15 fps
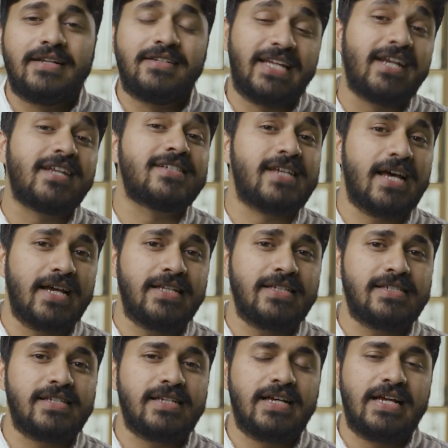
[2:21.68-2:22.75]
Data
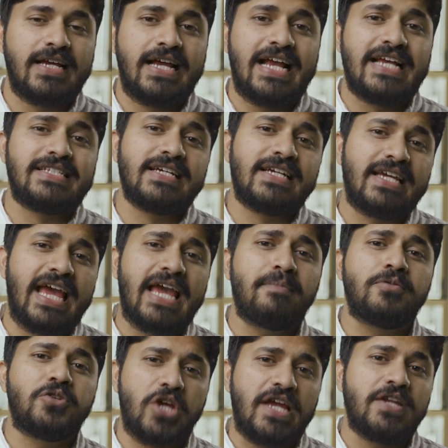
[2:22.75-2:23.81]
science is a
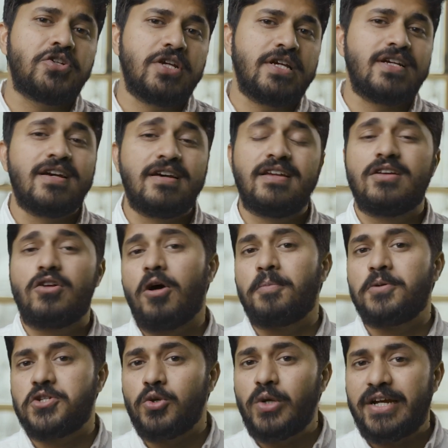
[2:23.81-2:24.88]
game changing career
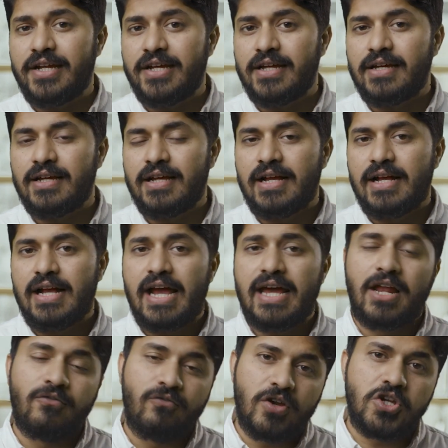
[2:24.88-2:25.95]
opportunity and
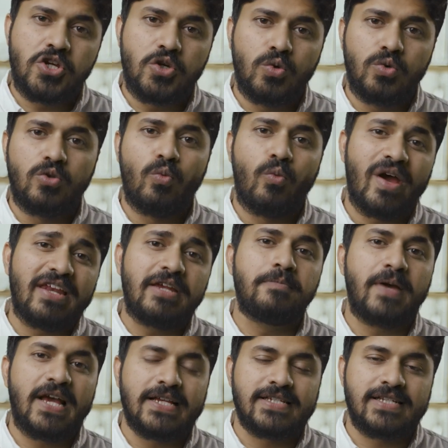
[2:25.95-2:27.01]
I wish you the very
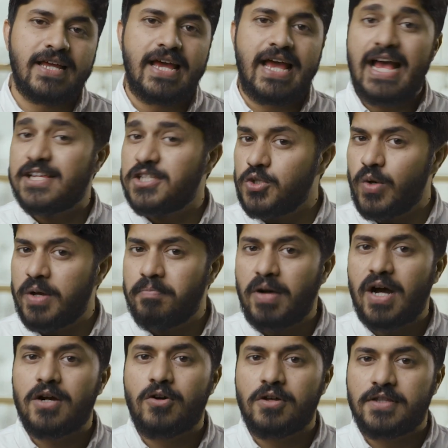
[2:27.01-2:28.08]
best as you
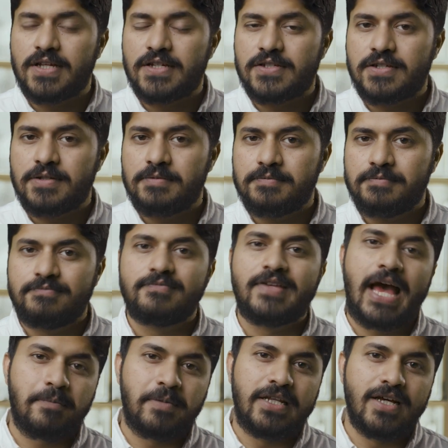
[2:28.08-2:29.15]
embark on this.
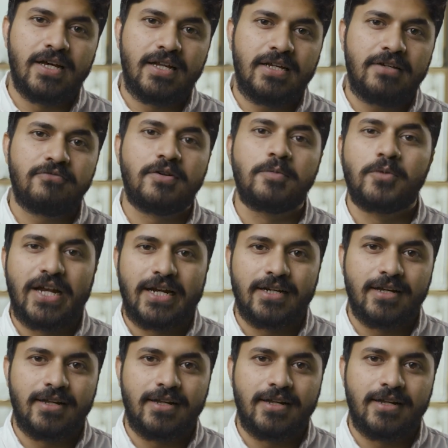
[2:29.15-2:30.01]
Happy learning from Great